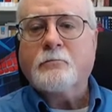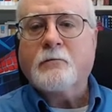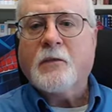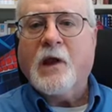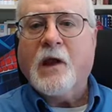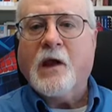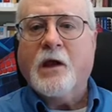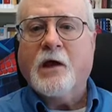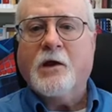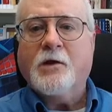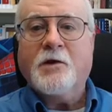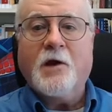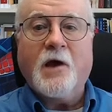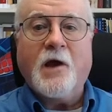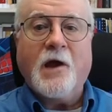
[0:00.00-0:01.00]
and
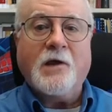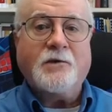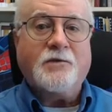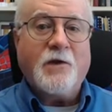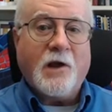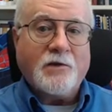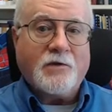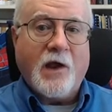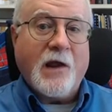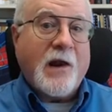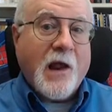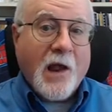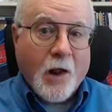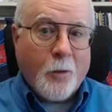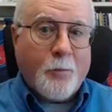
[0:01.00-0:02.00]

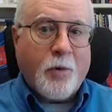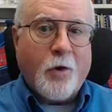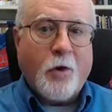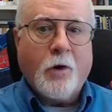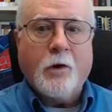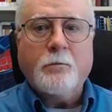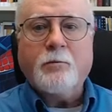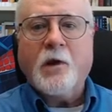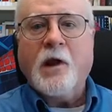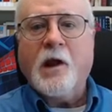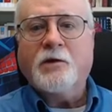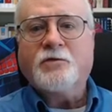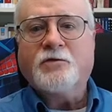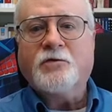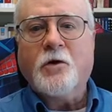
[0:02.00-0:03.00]
helper, and
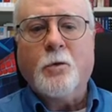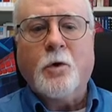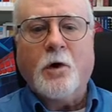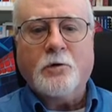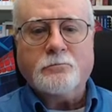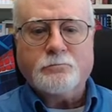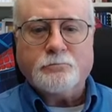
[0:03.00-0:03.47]
so on.